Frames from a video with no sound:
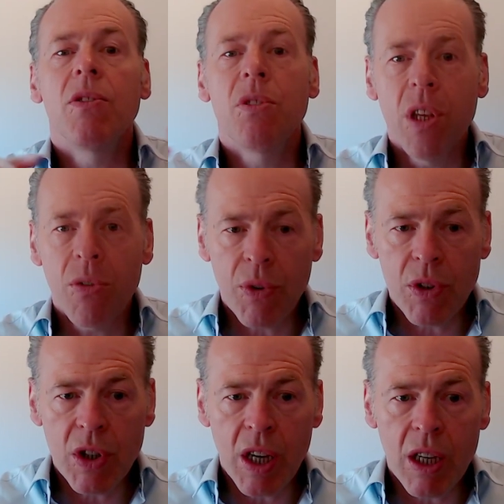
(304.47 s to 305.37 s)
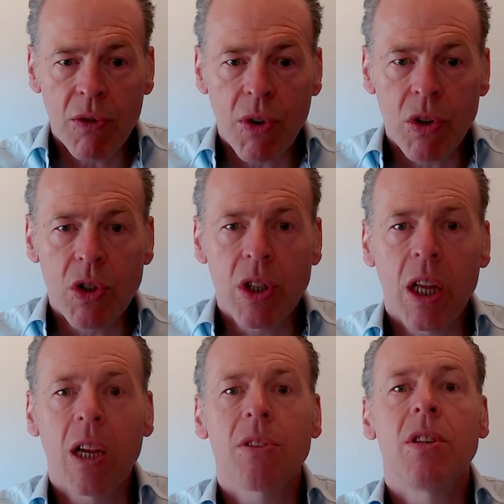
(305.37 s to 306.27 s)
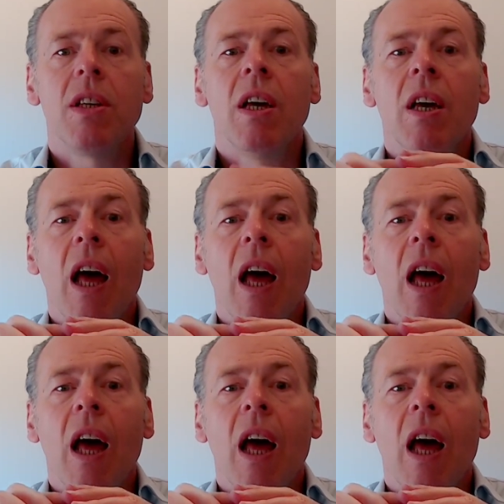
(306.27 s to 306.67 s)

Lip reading: differentiating functionality,